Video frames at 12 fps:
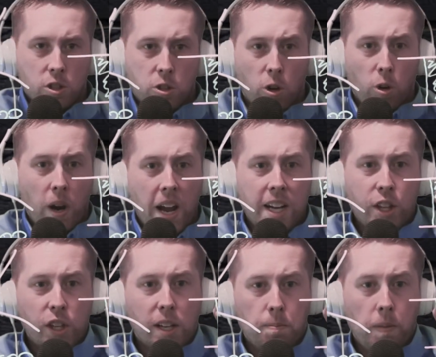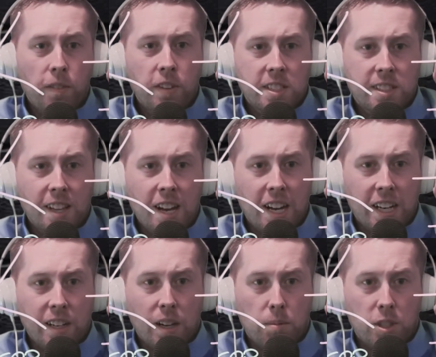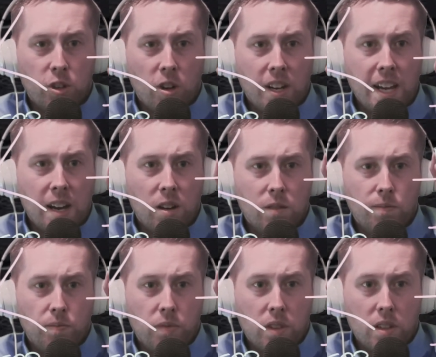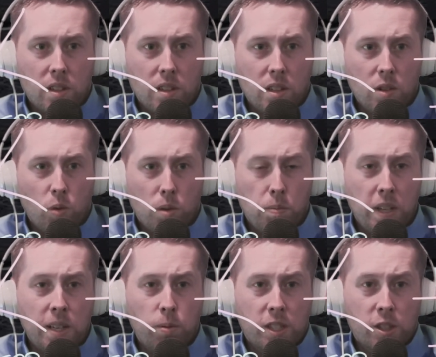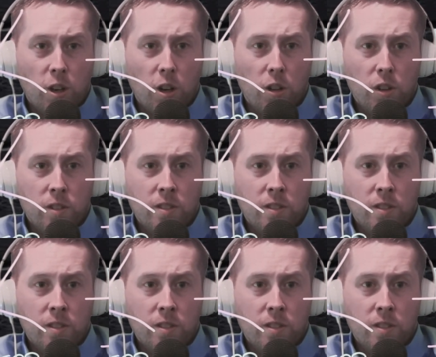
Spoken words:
So anything above this line, I'm going to draw it out, would be what's called